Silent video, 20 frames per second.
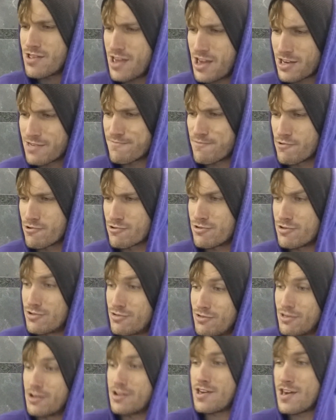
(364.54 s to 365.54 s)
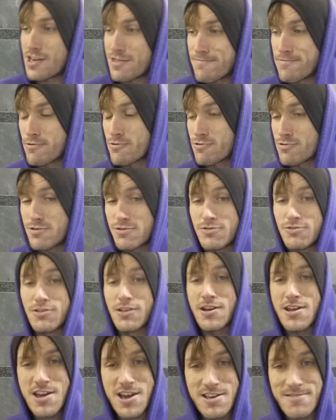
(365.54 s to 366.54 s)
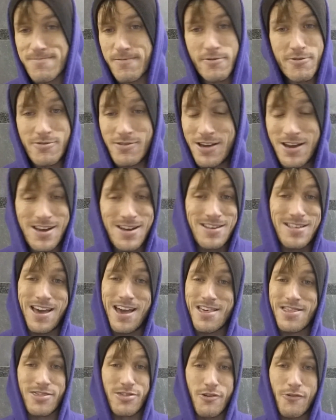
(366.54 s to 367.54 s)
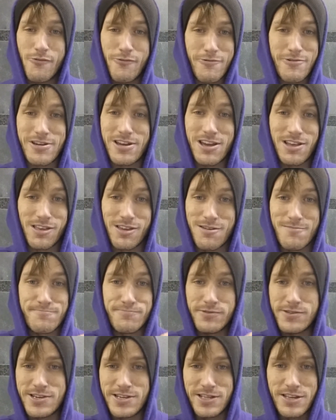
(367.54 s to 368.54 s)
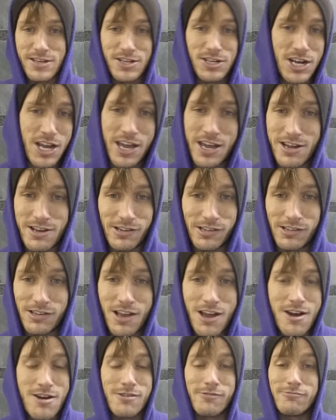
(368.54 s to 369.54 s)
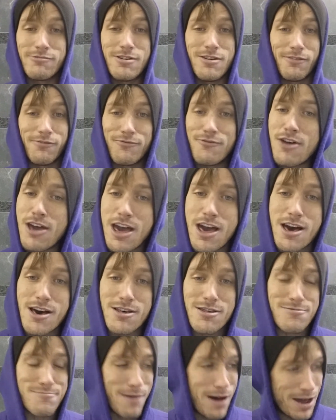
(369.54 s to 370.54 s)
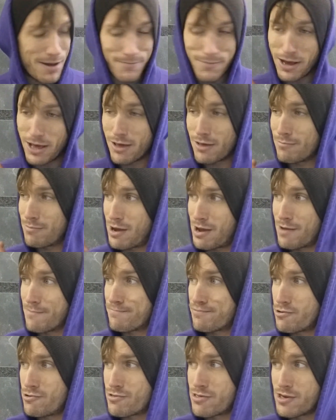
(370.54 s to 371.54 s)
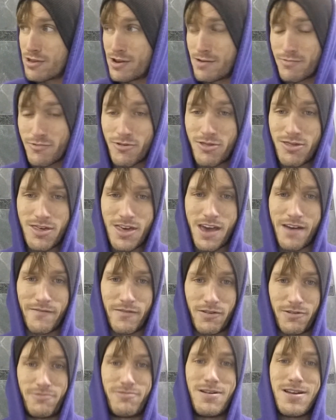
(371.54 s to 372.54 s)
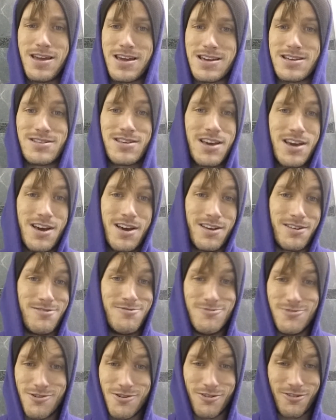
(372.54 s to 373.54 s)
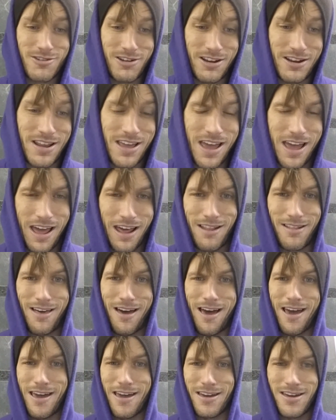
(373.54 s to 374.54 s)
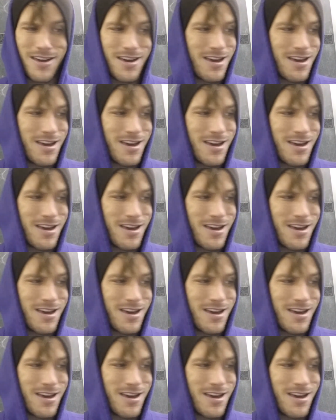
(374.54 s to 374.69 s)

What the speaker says: next person to the next person to the next person, that story gets completely changed real fast. By person number 7 or 8, you're looking at like,